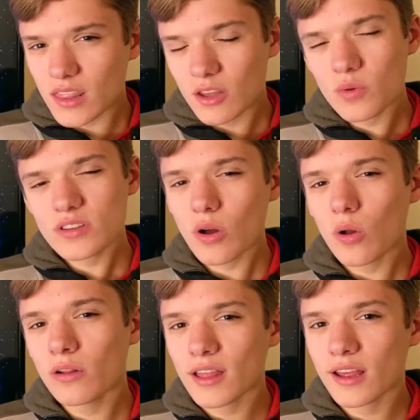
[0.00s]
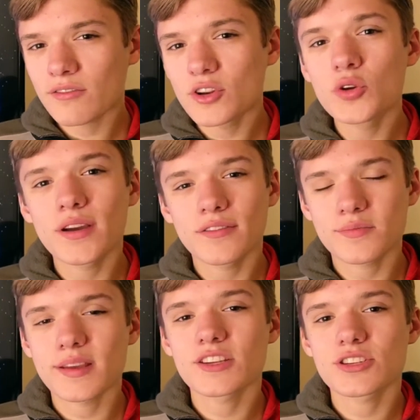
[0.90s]
There wasn't a whole lot of new
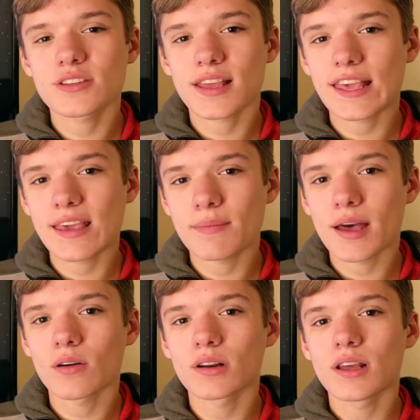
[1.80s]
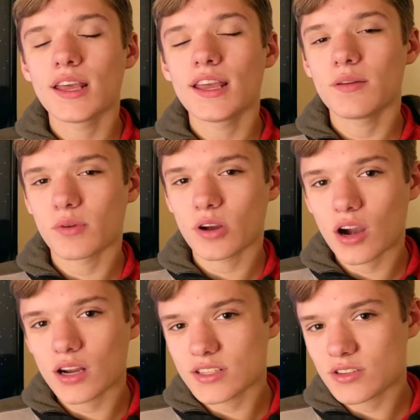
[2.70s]
information that came out in
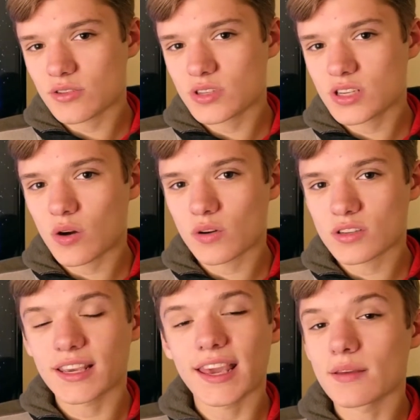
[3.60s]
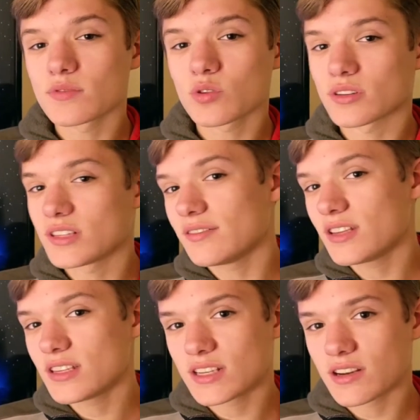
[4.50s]
regards to Star Wars games or
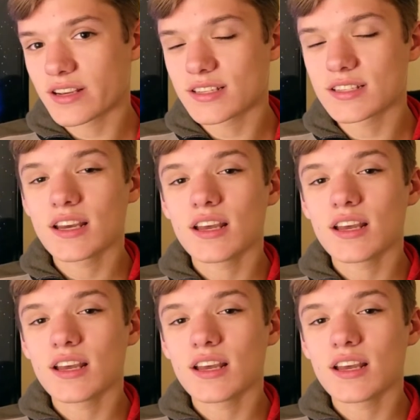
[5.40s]
TV series,